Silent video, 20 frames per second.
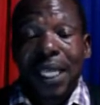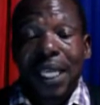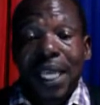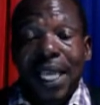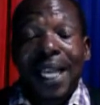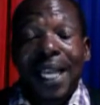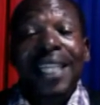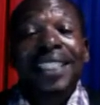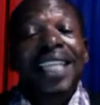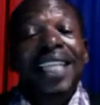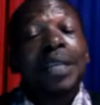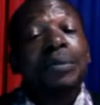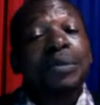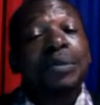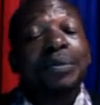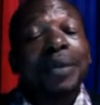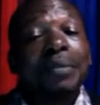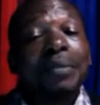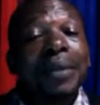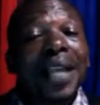And at
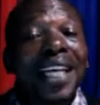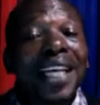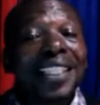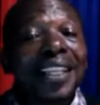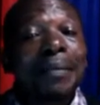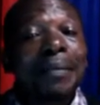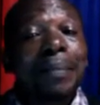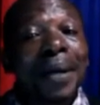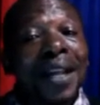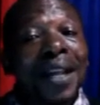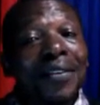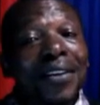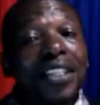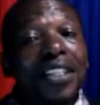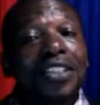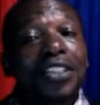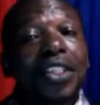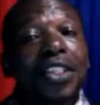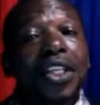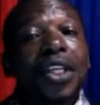times, maybe as a
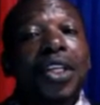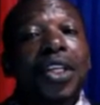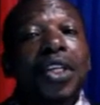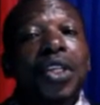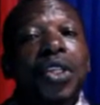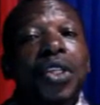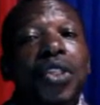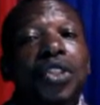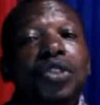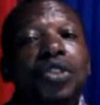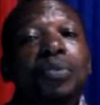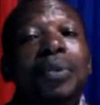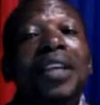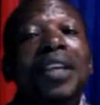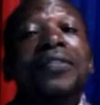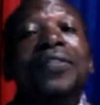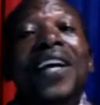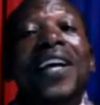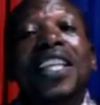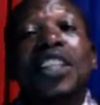parent, you
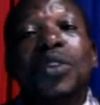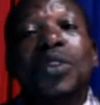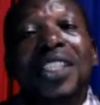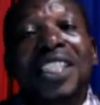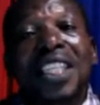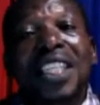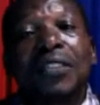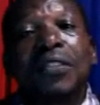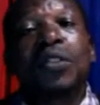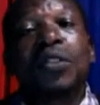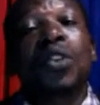may find yourself